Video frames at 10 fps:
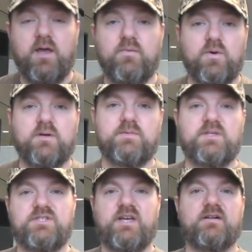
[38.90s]
and welcome to
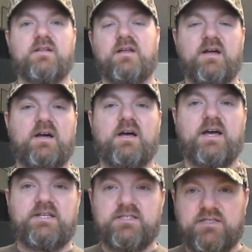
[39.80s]
the channel. Uh,
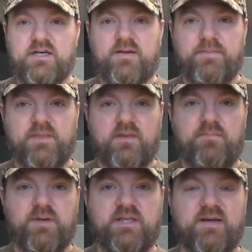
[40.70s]
I just uh,
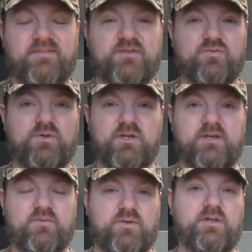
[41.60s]
picked up this
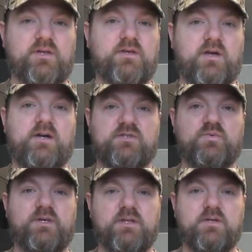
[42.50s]
really, really uh,
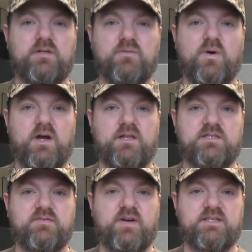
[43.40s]
sweet little wireless
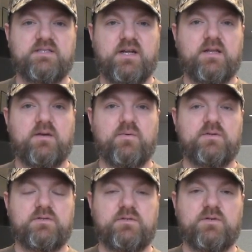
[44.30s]
device today that I
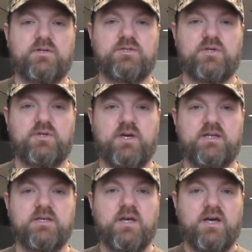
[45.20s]
want to uh, show you
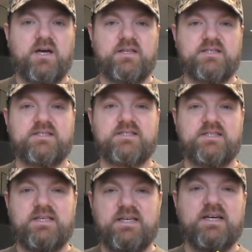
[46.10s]
guys. Uh, this is
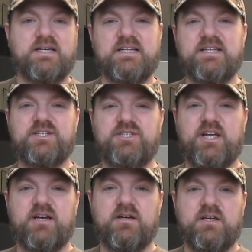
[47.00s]
the uh,
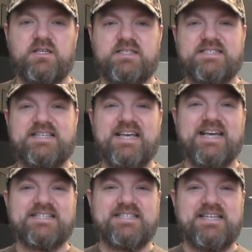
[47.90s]
ClickShare
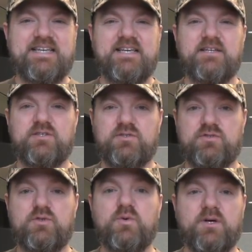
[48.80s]

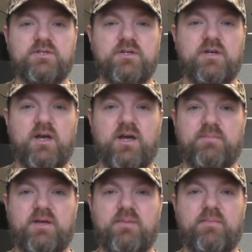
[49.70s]
CSE200
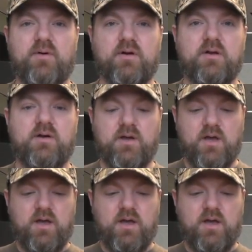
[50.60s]
made by Barco.